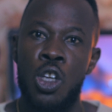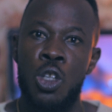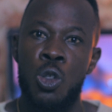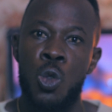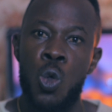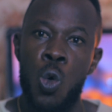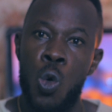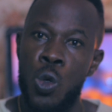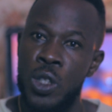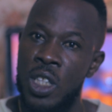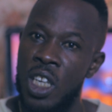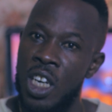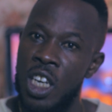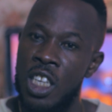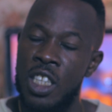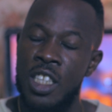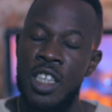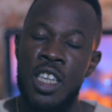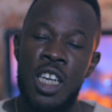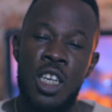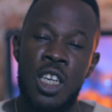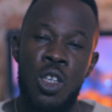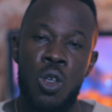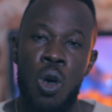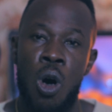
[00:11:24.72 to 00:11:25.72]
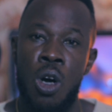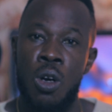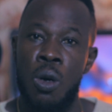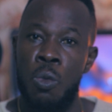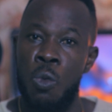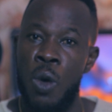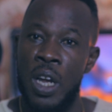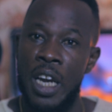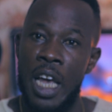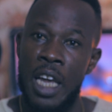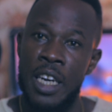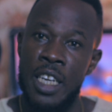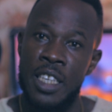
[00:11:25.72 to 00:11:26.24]
two, three scenes on
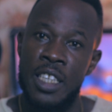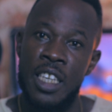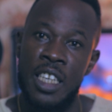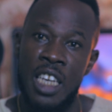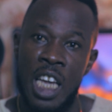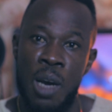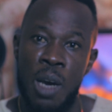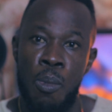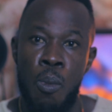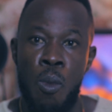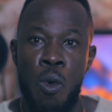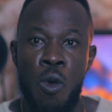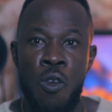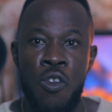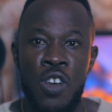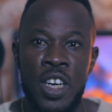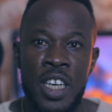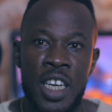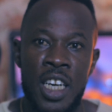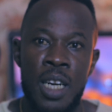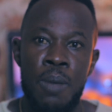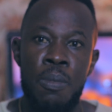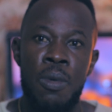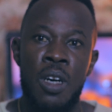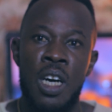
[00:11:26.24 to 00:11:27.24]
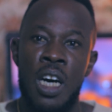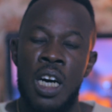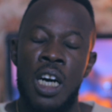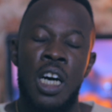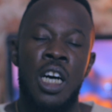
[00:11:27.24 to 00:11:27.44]
when editing a movie clip.